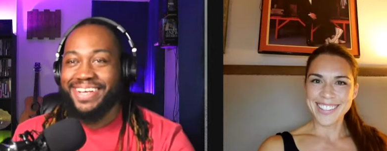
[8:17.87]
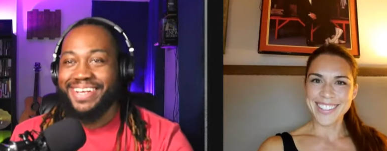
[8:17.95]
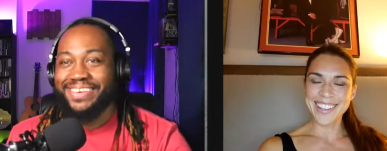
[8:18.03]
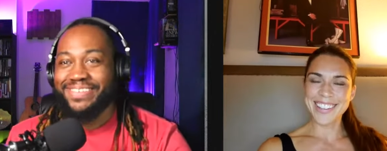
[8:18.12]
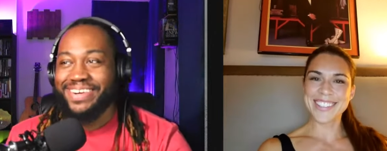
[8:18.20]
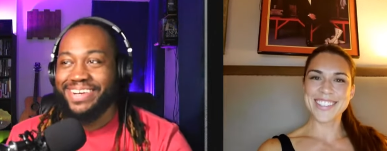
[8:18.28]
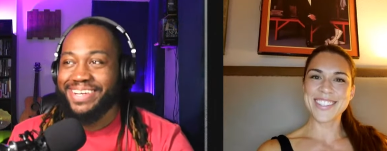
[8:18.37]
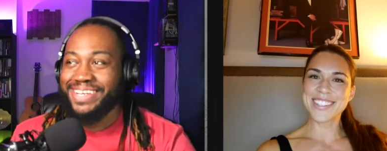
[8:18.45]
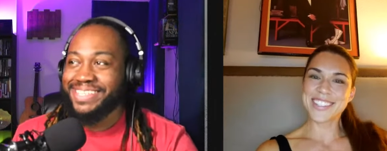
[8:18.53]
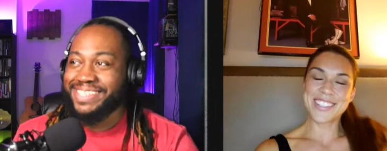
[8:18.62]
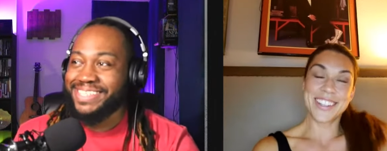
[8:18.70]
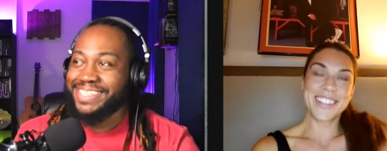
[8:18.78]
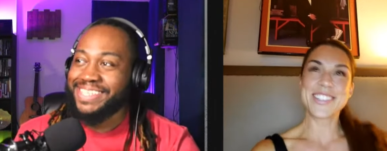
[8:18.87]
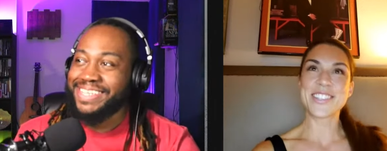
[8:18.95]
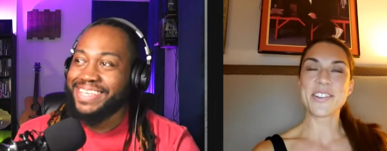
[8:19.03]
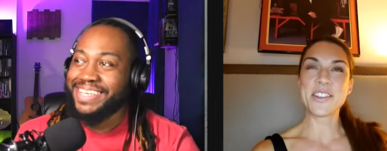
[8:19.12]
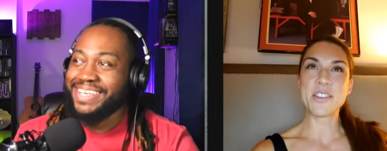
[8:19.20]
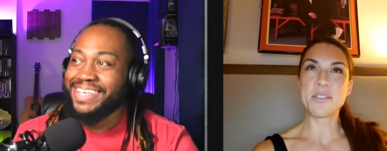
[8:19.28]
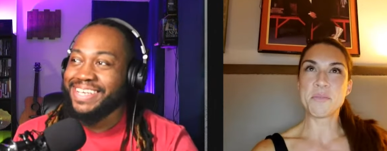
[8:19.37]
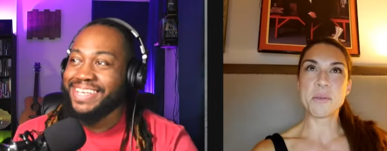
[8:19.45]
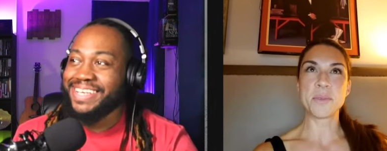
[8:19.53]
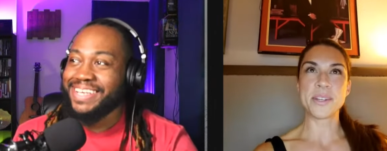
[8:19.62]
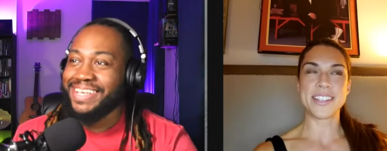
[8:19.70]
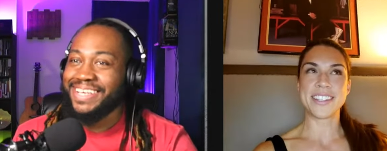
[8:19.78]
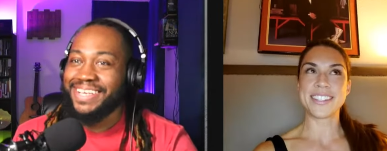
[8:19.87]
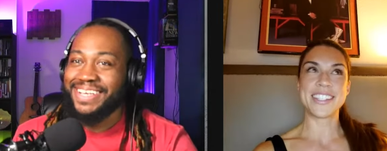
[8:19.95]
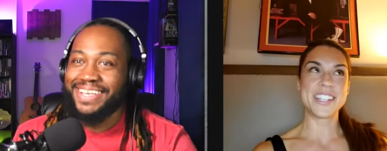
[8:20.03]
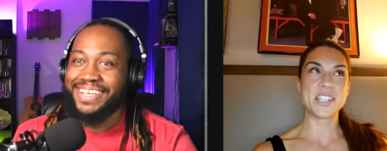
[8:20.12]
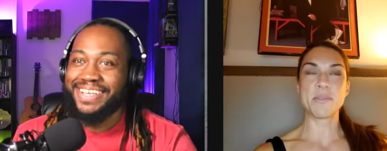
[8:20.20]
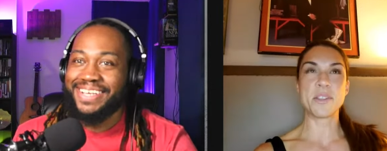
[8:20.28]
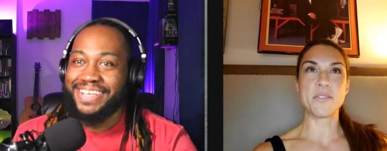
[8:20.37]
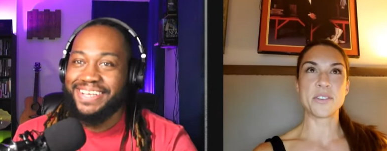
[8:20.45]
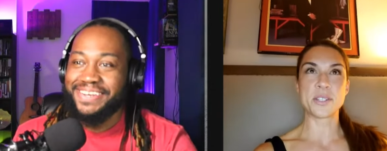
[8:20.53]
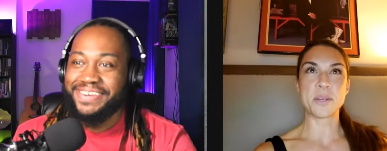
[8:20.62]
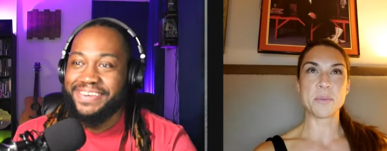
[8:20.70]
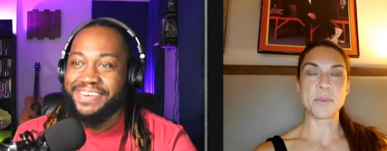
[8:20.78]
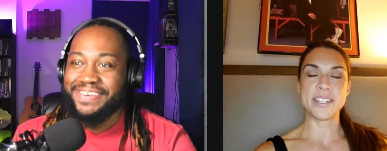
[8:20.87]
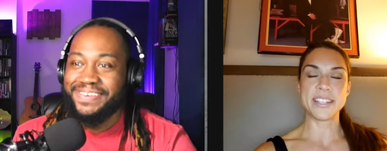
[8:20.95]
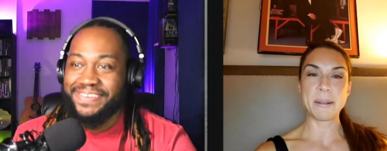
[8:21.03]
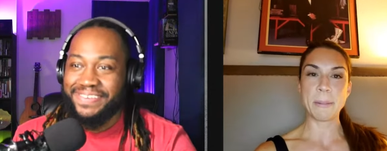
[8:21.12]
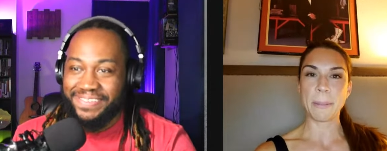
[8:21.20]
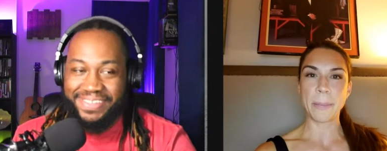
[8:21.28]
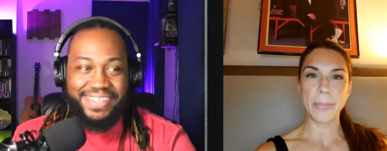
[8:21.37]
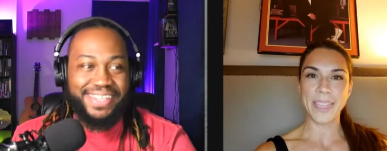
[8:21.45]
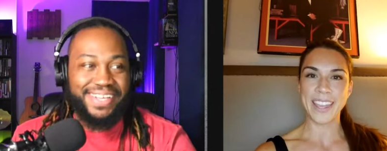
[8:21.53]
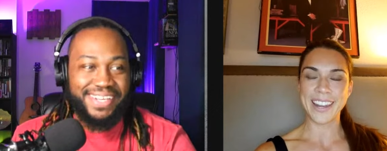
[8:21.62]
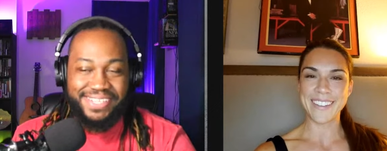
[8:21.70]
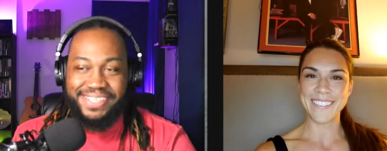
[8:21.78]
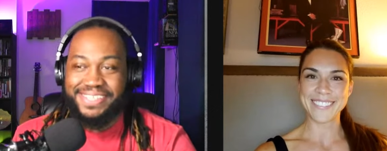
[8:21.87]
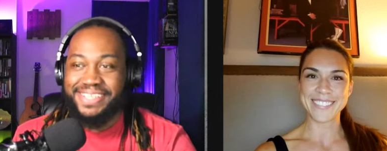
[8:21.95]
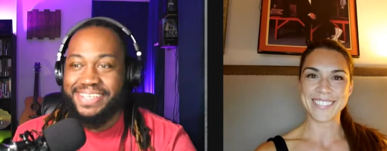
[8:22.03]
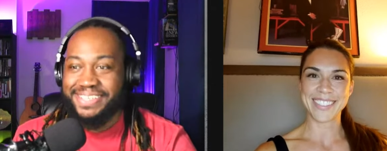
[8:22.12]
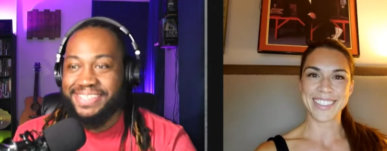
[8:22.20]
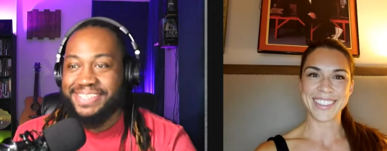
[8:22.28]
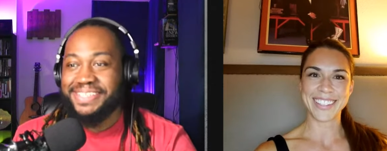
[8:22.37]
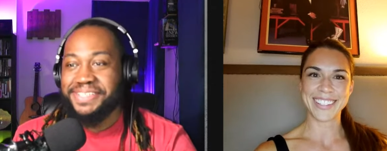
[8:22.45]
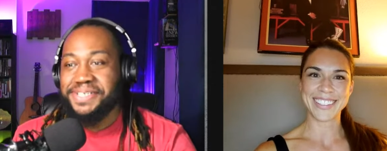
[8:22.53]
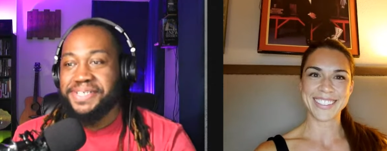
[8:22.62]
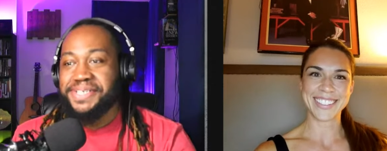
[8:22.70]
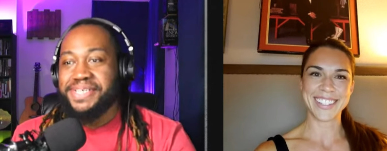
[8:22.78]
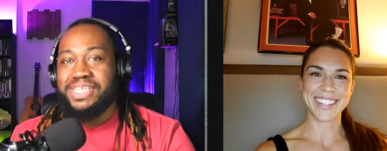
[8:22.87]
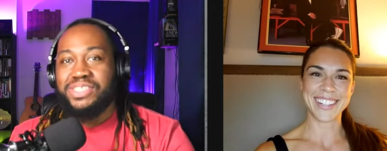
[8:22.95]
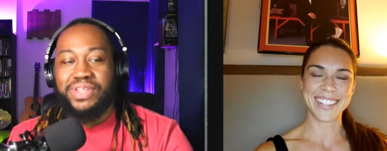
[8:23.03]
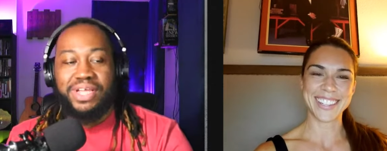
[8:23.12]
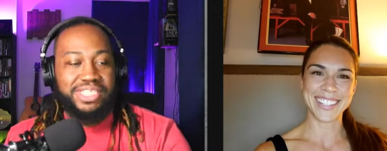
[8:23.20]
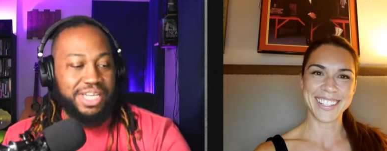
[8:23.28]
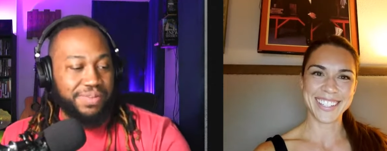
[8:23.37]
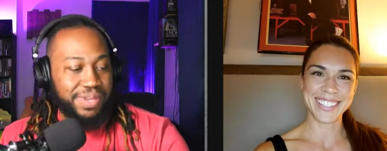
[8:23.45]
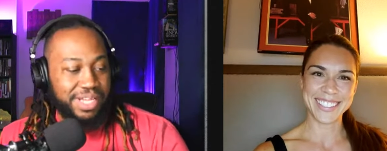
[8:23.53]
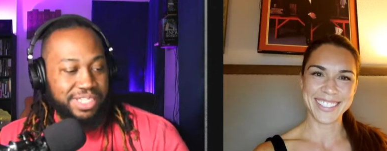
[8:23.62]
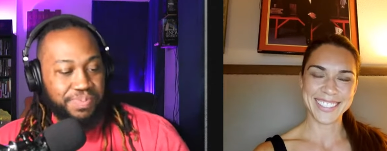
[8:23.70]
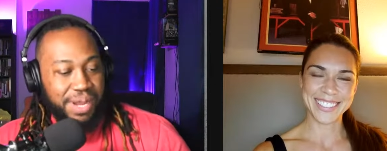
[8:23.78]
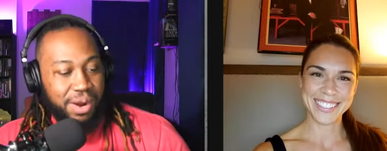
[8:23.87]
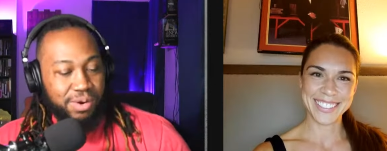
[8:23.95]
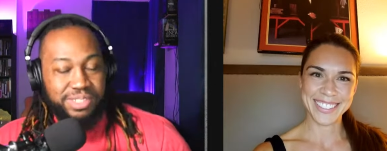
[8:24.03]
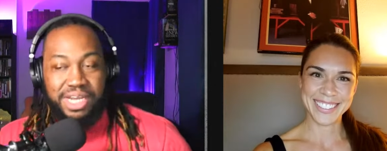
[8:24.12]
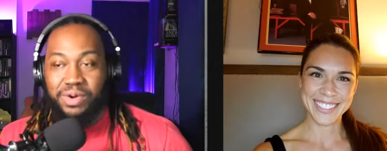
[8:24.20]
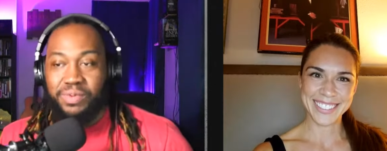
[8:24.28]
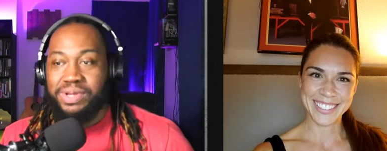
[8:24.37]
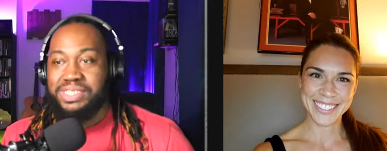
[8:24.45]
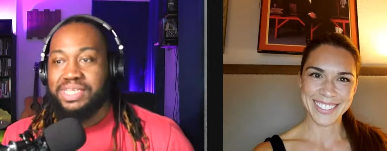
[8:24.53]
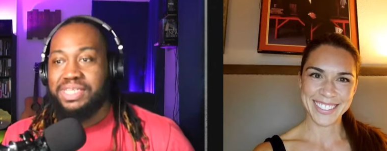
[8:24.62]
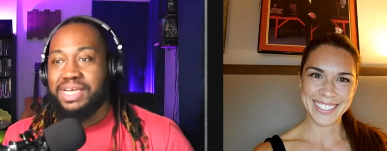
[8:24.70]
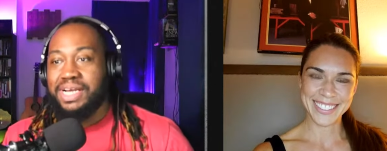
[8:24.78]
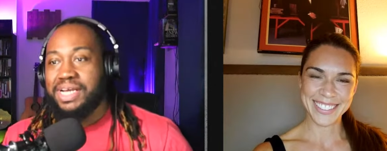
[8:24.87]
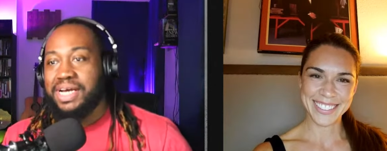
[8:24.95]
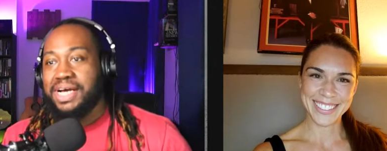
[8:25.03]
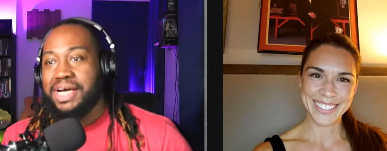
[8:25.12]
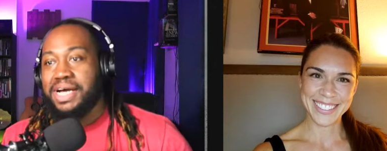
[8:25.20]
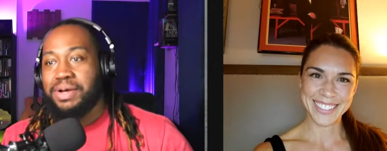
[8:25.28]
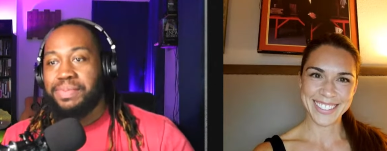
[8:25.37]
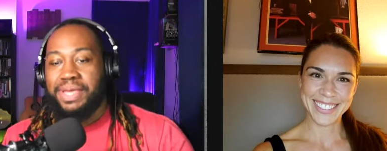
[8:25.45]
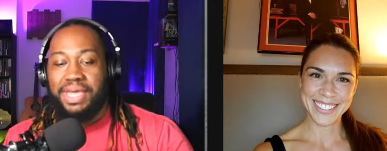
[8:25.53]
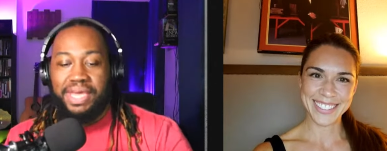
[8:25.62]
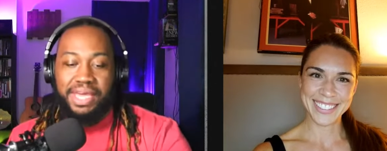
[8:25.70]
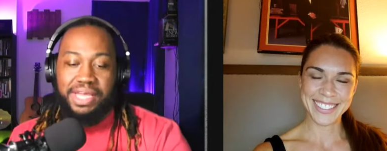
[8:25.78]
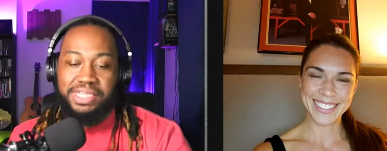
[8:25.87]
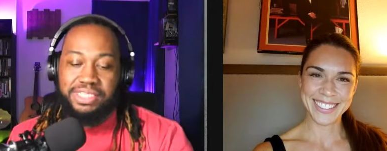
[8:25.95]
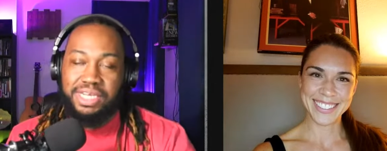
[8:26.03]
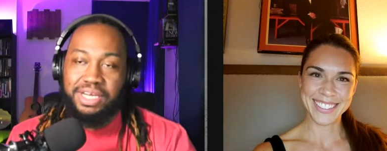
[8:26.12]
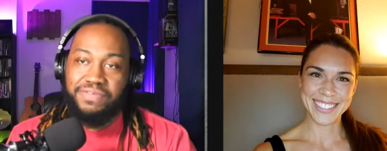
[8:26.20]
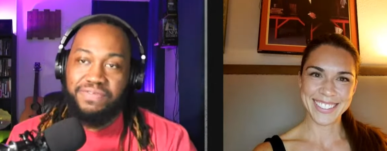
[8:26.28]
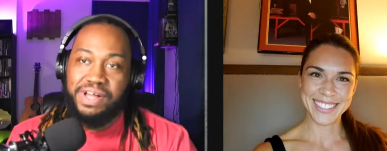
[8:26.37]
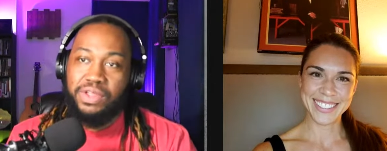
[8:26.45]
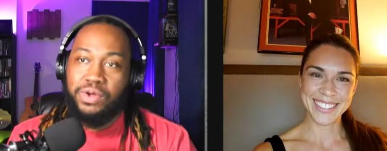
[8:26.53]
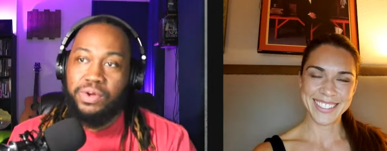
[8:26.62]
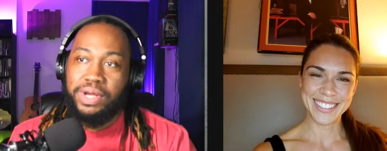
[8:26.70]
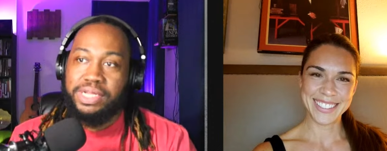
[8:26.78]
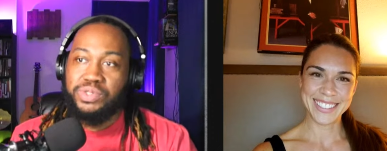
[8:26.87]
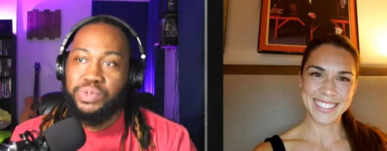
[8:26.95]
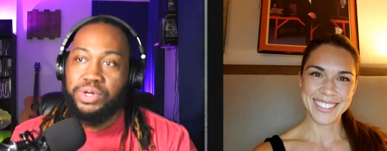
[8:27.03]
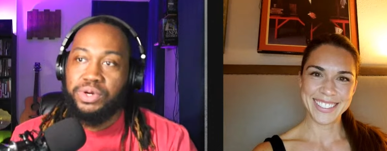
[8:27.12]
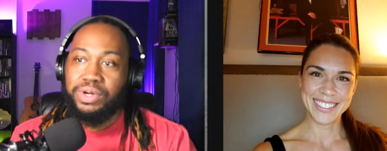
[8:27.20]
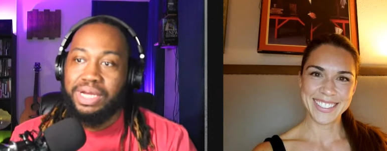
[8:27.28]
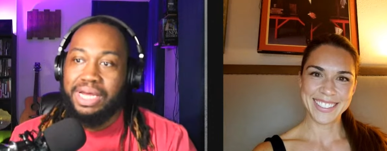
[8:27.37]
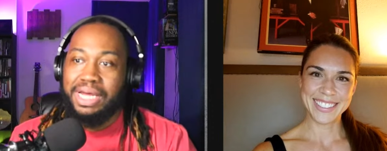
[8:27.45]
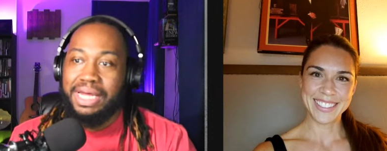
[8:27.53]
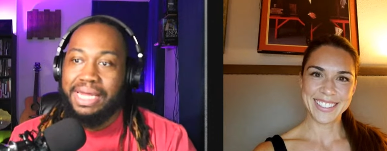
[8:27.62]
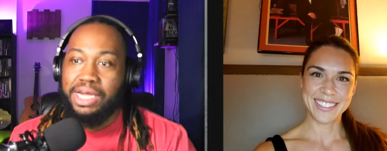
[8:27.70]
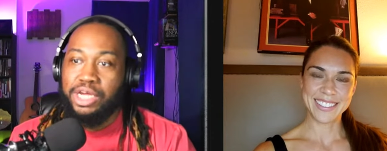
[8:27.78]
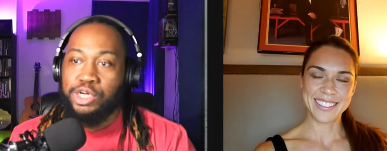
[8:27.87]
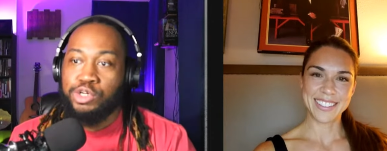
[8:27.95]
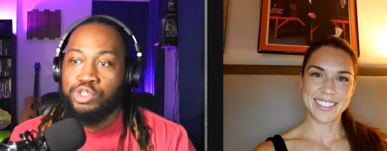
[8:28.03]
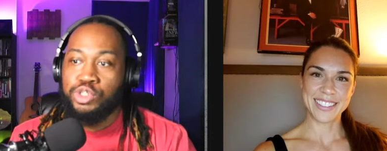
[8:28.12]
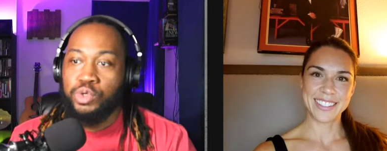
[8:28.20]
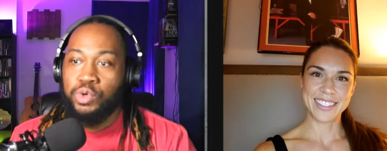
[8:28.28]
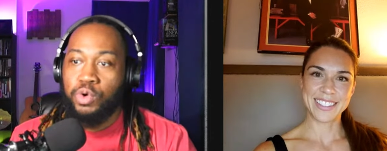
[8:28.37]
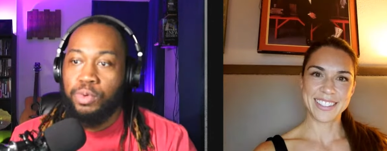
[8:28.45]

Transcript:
Speaker 1: So it's just it's just one of those memories that sticks with you for some reason. Nice, yeah. nice.
Speaker 2: So that's how that's powertownwrestling.com and uh, follow at Twitter at underscore